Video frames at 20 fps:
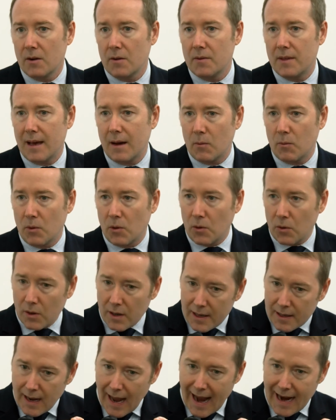that will
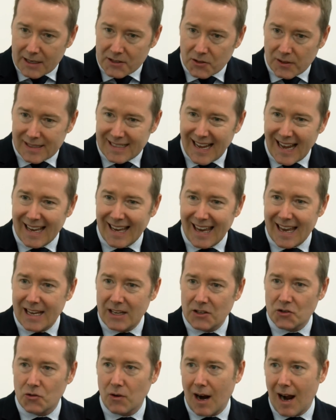actually take
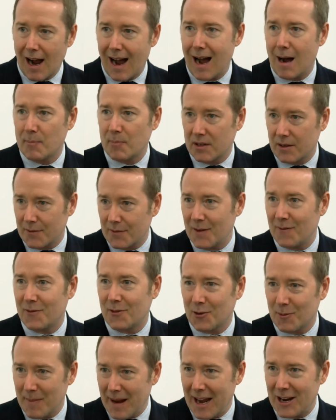intraoperative
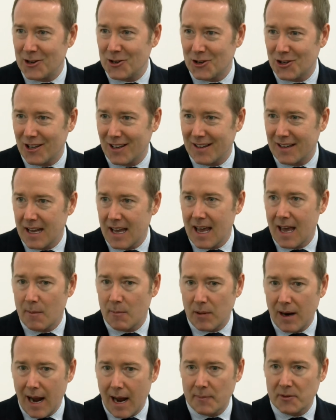information and
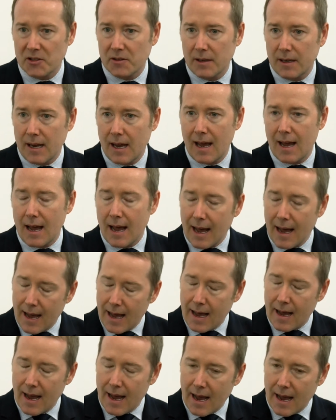
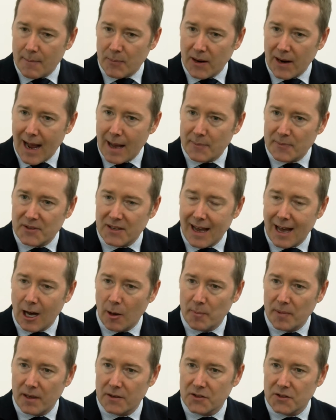perhaps
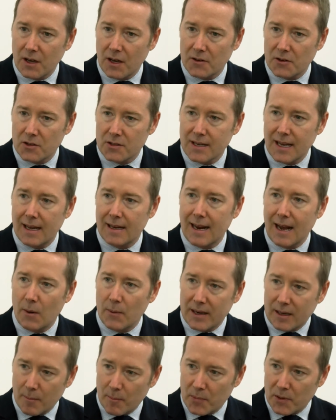help us understand how
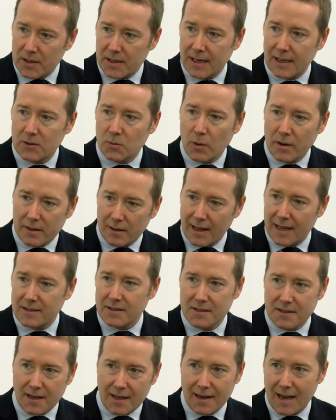we can predict where the lens
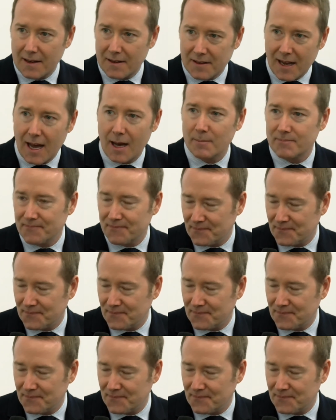is going to end up.